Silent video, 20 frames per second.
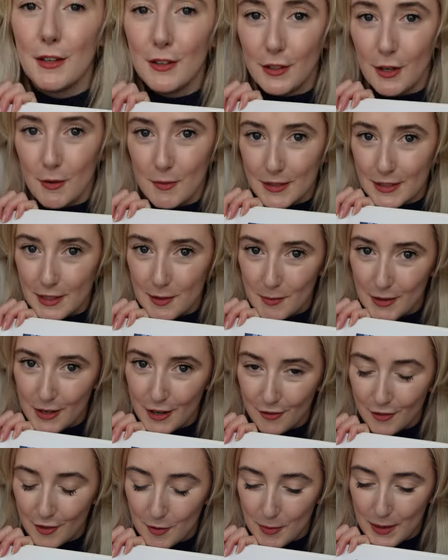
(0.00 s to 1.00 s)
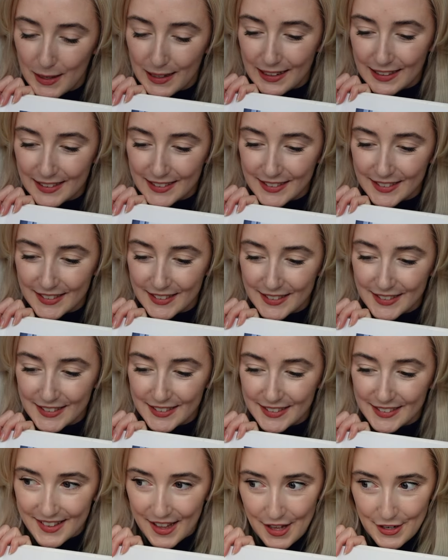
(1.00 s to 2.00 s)
in the comments down below if you've been here
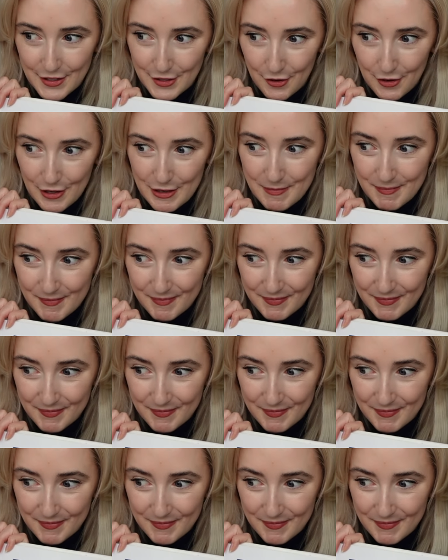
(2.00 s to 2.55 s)
since that time.